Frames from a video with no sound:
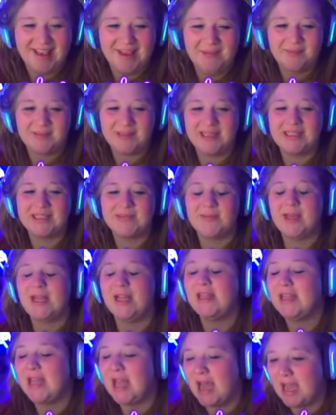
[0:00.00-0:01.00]
Please be
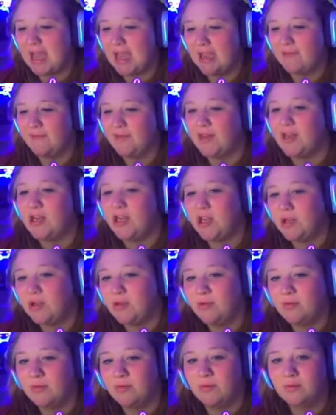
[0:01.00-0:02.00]
alive and
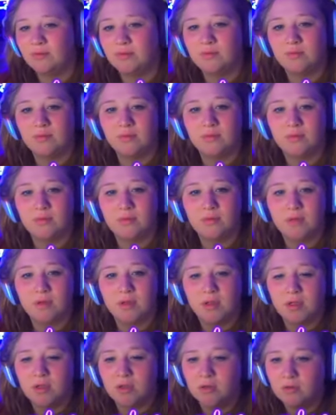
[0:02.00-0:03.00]
new.
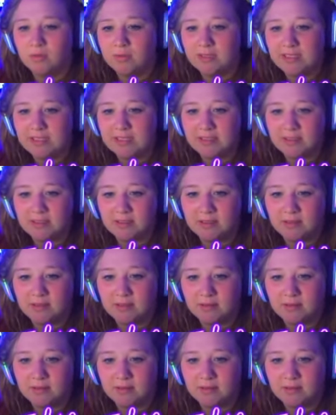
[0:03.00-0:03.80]
What's this?